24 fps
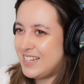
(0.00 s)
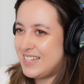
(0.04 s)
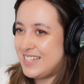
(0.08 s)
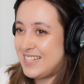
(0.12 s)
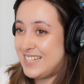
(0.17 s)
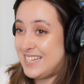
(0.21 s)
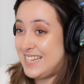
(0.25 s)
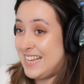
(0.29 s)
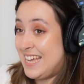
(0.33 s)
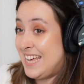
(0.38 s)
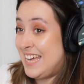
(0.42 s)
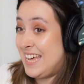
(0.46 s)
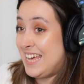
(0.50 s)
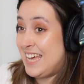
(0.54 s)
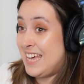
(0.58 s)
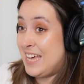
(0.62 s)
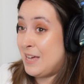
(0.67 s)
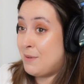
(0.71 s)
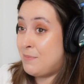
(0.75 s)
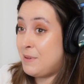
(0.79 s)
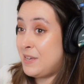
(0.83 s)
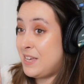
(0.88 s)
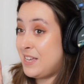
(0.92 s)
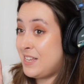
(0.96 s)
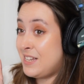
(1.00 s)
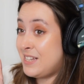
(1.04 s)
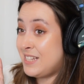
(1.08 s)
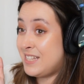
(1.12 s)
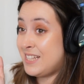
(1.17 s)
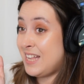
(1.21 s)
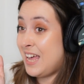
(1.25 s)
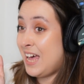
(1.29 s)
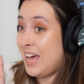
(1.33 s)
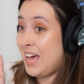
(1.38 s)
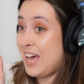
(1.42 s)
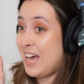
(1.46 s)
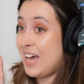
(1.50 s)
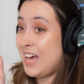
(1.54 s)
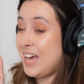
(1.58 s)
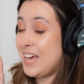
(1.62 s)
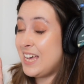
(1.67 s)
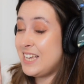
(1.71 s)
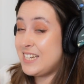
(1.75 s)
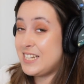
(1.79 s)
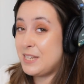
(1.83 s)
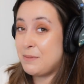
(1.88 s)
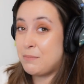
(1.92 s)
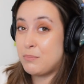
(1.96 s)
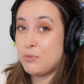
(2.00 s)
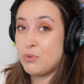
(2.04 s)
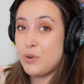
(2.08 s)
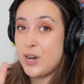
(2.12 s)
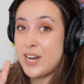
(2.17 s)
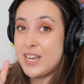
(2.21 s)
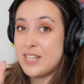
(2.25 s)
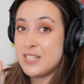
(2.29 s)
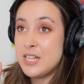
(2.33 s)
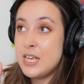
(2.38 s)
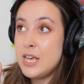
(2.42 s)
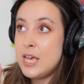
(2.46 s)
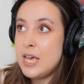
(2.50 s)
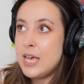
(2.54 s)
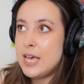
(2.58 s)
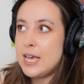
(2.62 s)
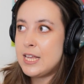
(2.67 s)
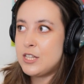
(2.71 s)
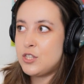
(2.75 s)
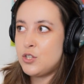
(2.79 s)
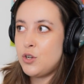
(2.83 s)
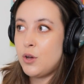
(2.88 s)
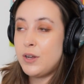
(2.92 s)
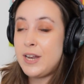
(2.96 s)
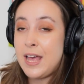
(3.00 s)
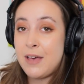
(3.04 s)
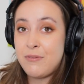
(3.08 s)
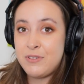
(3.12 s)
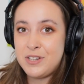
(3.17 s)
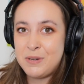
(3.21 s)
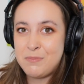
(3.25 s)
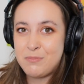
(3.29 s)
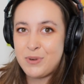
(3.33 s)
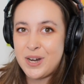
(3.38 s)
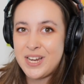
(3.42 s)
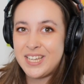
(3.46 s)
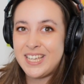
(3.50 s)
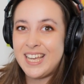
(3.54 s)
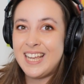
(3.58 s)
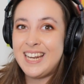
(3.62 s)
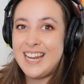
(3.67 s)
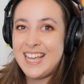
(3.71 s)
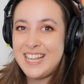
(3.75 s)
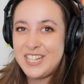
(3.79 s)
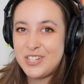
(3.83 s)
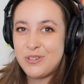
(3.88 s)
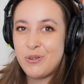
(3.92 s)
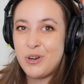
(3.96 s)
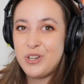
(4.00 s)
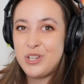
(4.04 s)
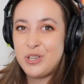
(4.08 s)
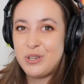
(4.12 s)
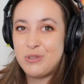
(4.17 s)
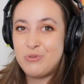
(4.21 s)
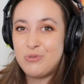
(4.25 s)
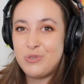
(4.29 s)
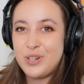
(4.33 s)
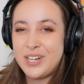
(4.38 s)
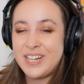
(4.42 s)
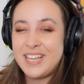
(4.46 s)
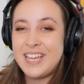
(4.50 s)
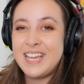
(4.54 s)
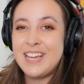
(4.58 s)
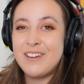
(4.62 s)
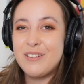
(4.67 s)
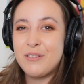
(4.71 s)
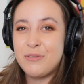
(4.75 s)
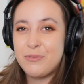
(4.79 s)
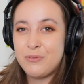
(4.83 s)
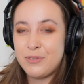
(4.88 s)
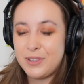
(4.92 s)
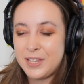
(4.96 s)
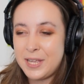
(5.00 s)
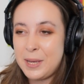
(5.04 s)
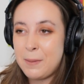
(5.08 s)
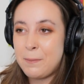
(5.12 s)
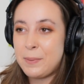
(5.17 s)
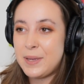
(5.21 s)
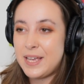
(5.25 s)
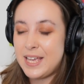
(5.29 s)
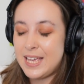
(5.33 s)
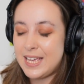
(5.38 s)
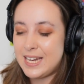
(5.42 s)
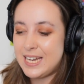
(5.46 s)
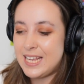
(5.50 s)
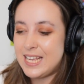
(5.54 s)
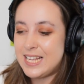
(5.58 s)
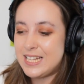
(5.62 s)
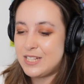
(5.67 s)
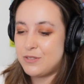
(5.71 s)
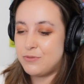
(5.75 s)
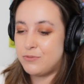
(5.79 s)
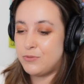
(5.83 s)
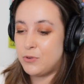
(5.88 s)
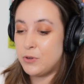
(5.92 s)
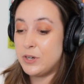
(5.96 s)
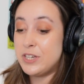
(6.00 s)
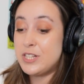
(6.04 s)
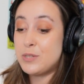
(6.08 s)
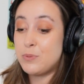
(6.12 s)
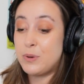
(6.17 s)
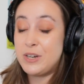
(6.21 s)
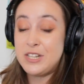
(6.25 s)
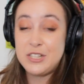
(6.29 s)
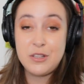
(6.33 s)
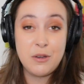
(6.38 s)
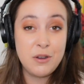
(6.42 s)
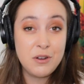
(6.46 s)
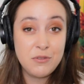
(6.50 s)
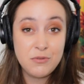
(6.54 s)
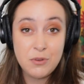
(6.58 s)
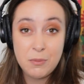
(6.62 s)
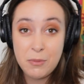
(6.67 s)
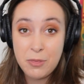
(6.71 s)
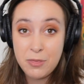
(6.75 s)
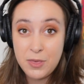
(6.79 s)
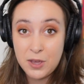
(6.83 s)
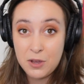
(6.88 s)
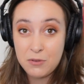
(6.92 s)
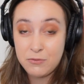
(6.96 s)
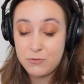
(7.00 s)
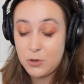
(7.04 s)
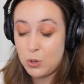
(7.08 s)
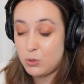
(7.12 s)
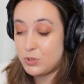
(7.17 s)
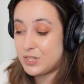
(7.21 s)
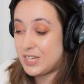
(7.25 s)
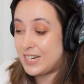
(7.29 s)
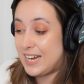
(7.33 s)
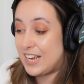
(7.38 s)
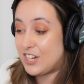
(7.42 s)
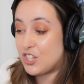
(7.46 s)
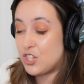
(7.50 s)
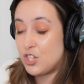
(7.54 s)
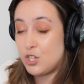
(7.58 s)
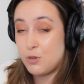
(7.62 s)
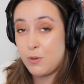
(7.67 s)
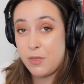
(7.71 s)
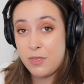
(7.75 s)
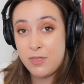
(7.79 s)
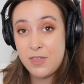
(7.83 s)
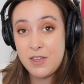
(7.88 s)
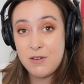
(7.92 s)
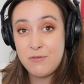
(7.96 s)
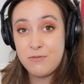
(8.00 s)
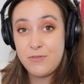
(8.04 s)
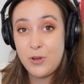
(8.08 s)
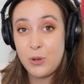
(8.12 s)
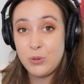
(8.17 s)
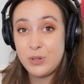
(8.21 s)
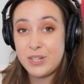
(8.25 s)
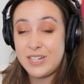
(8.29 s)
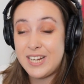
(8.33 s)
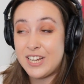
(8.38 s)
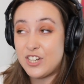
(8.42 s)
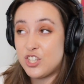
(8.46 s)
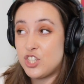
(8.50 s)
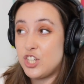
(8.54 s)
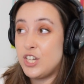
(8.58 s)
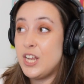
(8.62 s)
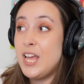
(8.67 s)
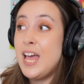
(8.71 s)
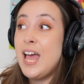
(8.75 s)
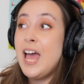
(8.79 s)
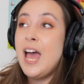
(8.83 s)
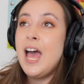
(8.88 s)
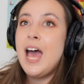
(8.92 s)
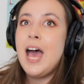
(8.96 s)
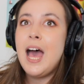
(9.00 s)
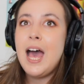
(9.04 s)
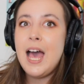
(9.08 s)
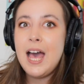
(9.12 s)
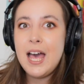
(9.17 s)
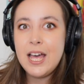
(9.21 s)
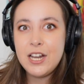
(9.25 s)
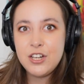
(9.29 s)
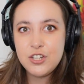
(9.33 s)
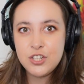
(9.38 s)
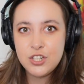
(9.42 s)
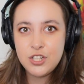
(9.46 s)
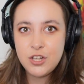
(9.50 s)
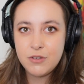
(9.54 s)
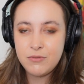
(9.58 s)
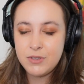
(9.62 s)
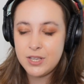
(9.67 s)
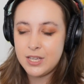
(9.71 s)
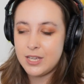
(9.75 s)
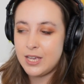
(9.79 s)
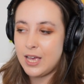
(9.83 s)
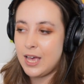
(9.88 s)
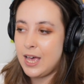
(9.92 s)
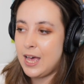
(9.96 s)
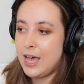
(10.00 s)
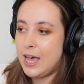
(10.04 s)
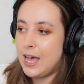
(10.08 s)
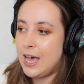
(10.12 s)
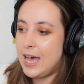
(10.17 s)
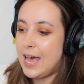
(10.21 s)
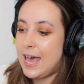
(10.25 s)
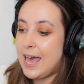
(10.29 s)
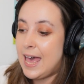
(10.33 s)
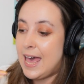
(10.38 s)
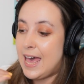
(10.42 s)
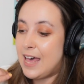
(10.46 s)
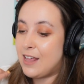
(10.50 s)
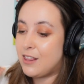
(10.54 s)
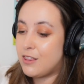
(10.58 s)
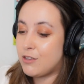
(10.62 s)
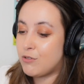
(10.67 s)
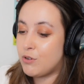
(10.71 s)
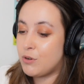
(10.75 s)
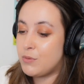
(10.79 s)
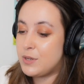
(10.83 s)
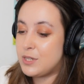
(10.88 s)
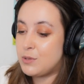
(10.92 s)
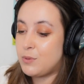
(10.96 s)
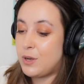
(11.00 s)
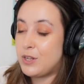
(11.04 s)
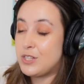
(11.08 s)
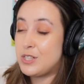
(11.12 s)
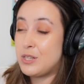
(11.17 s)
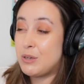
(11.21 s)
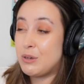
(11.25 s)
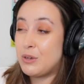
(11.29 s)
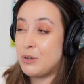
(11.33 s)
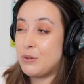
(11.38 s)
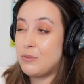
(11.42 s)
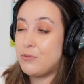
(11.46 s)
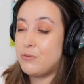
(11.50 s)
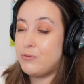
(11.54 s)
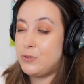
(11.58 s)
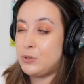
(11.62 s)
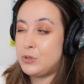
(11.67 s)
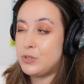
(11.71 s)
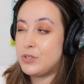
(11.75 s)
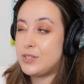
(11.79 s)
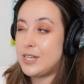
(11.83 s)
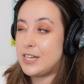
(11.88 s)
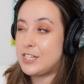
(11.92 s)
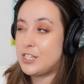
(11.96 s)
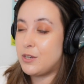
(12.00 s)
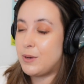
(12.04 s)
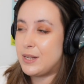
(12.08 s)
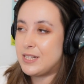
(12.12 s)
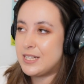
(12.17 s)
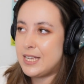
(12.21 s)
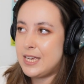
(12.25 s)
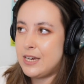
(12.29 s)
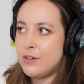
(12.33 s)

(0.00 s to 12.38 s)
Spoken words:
Step inside. He breaks. It's not an evident break here. Later on you can really hear a flip in his voice where he's going from thicker fold connection to a thin fold connection and shoving air through as well, so a falsetto-esque.